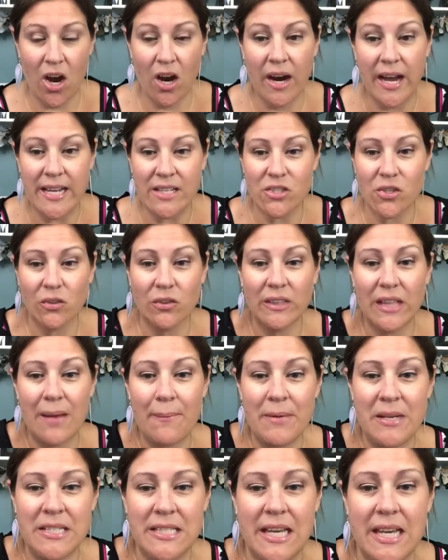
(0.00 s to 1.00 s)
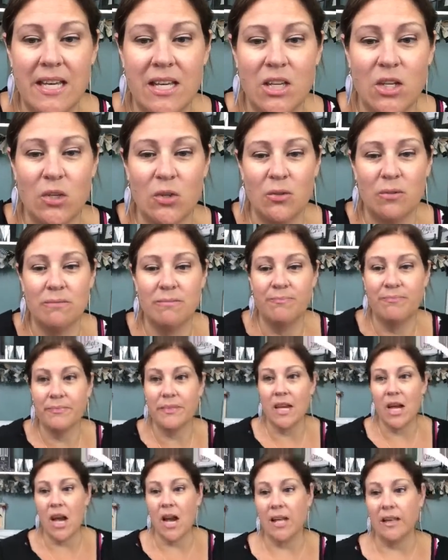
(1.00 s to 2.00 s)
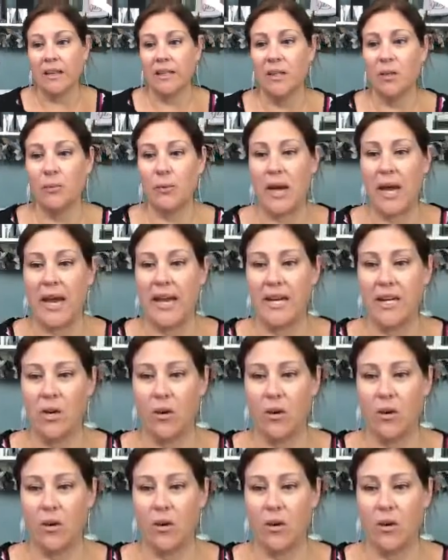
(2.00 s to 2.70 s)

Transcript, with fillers: All right, so let me take you on a little ride.